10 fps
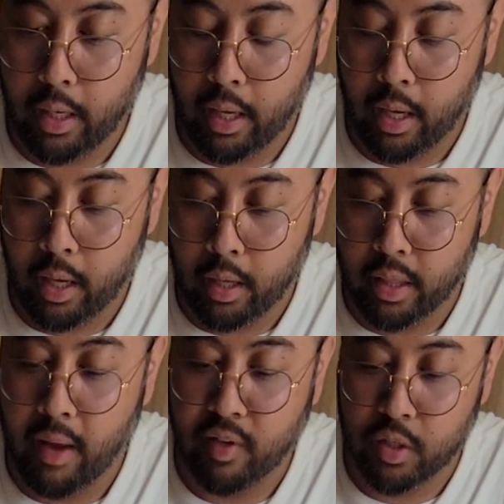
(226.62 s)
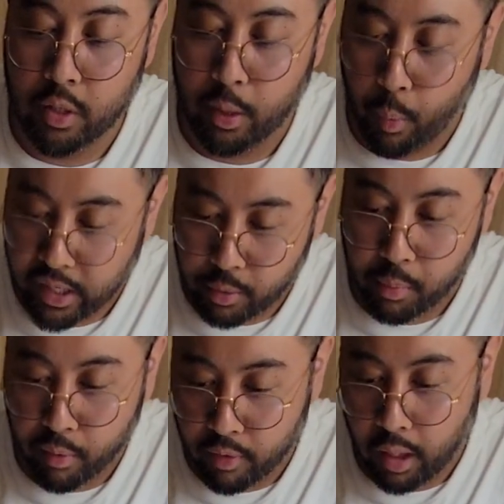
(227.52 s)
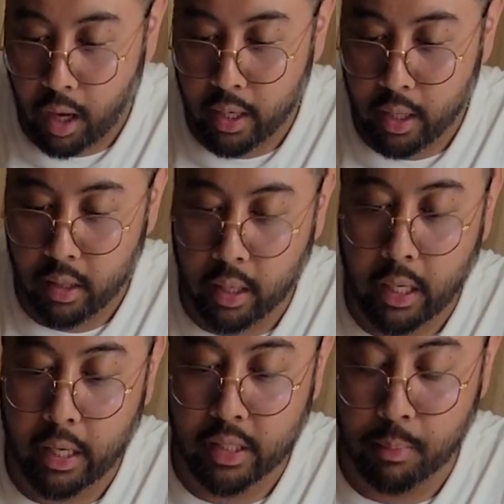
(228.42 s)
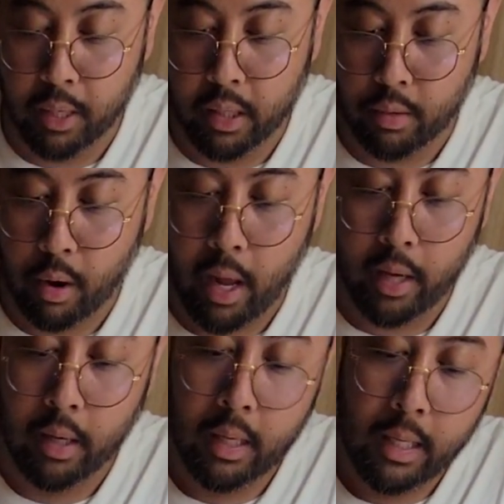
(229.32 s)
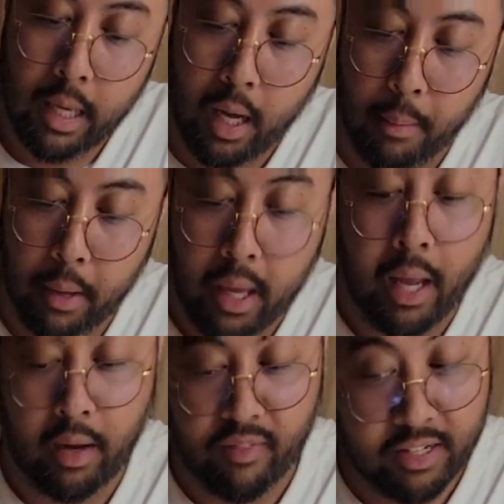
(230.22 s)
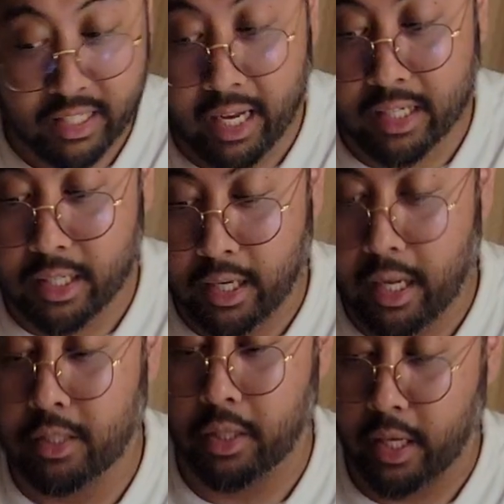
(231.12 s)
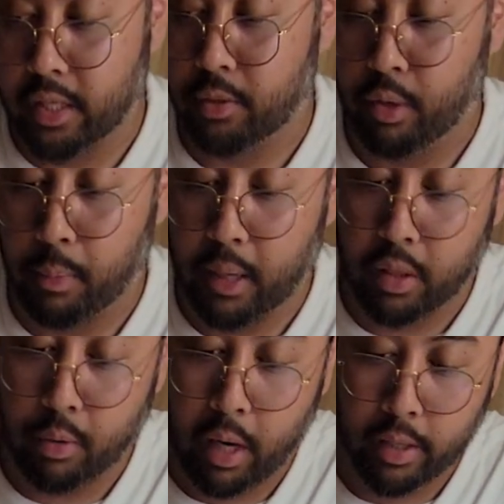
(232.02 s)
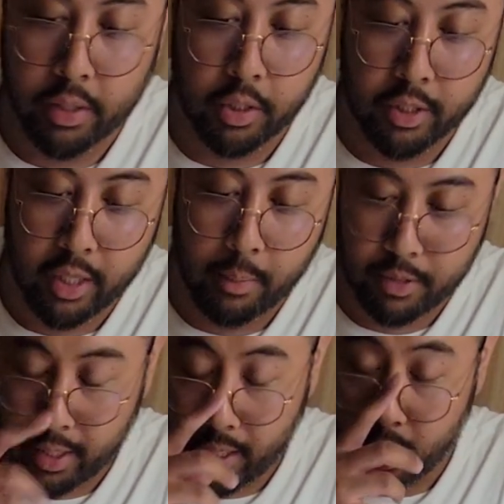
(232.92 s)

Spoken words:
they waste removal on it, thinking it's a big threat. And if it sticks, it actually is a really big threat because it just keeps